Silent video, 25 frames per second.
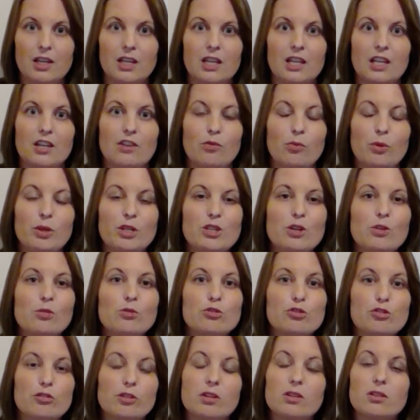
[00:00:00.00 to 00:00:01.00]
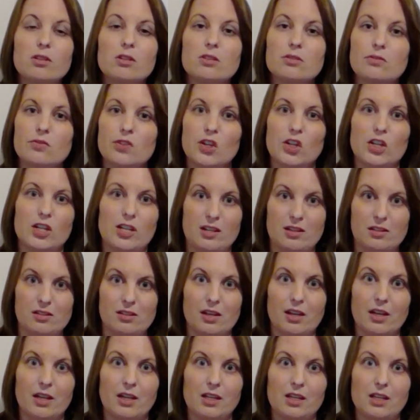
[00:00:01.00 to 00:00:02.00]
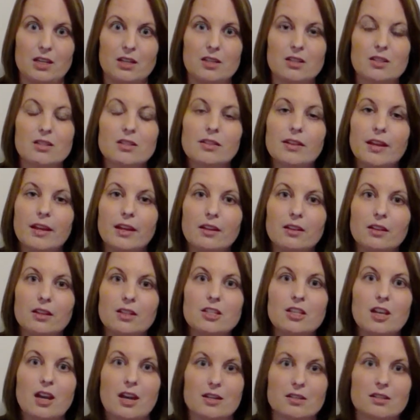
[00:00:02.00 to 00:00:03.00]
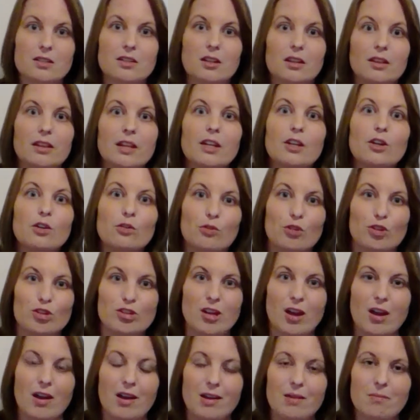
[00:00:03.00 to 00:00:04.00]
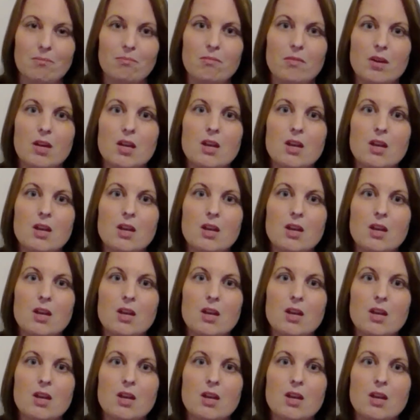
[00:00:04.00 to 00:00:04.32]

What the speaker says: If we don't treat this fear and anxiety, it is likely to escalate over time.